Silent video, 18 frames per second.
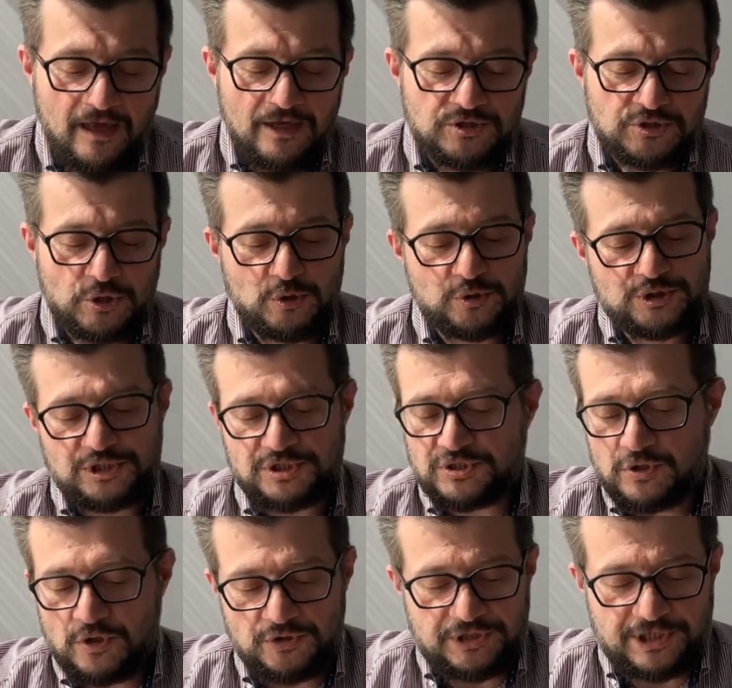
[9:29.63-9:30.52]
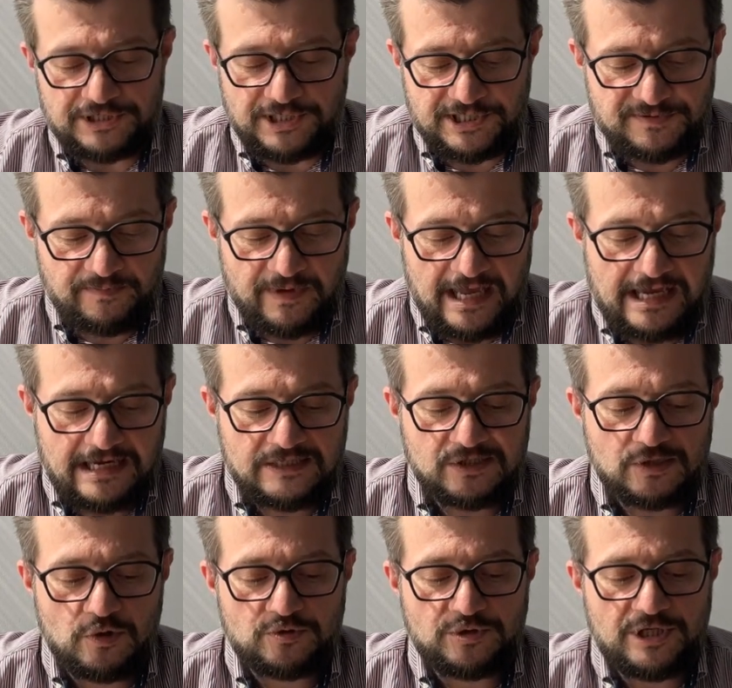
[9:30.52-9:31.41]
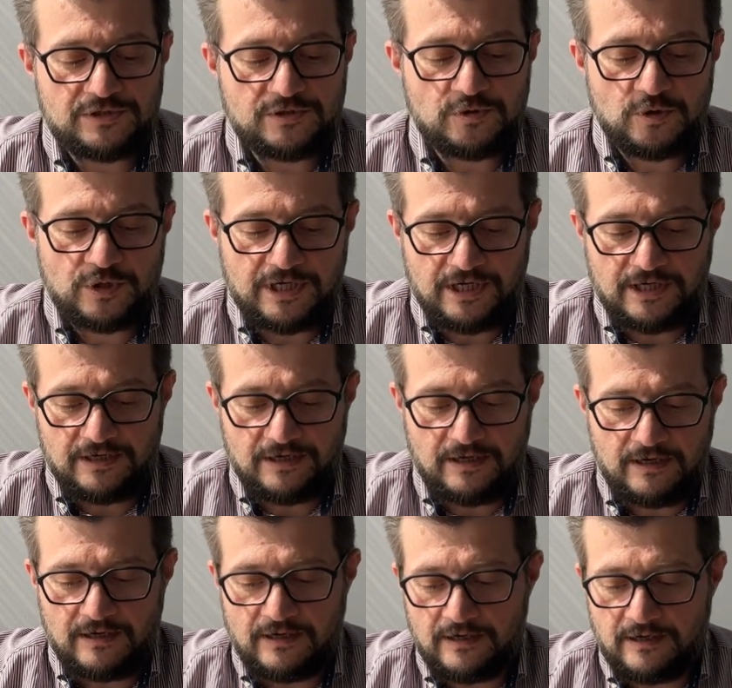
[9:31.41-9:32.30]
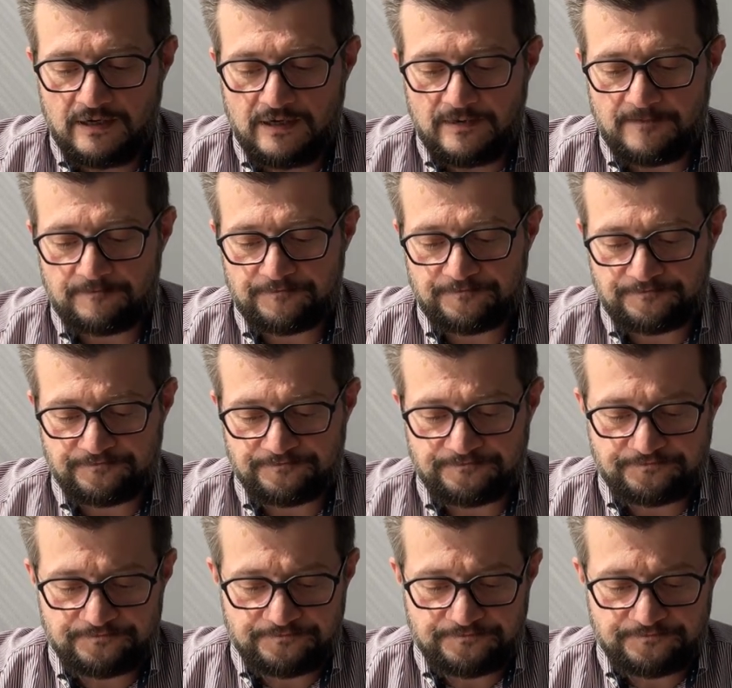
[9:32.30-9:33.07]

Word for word: so just contact us back so that you can uh, mm,